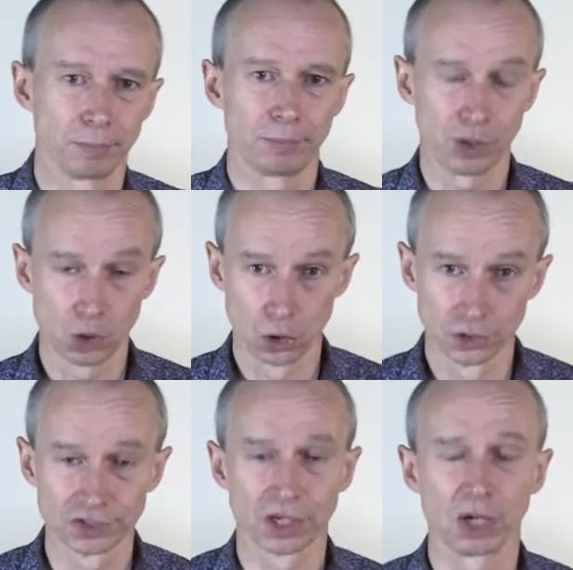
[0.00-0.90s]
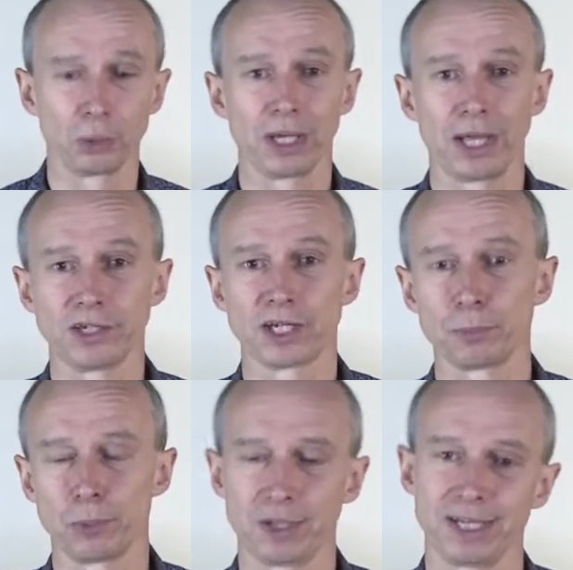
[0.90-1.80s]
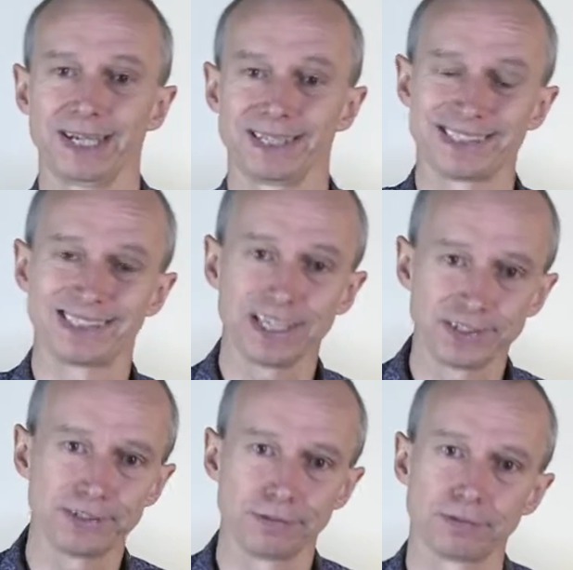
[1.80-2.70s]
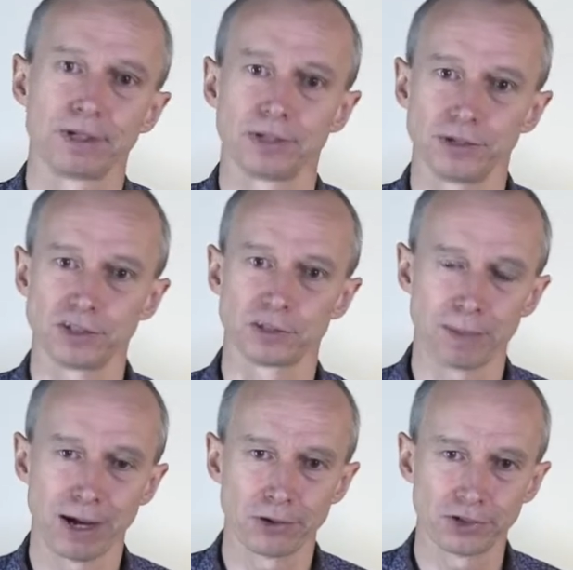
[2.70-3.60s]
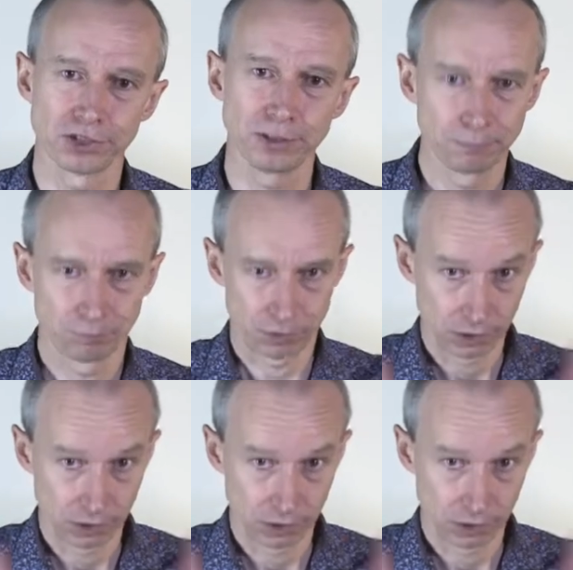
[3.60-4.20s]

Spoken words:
because I will end up with excessive disparity,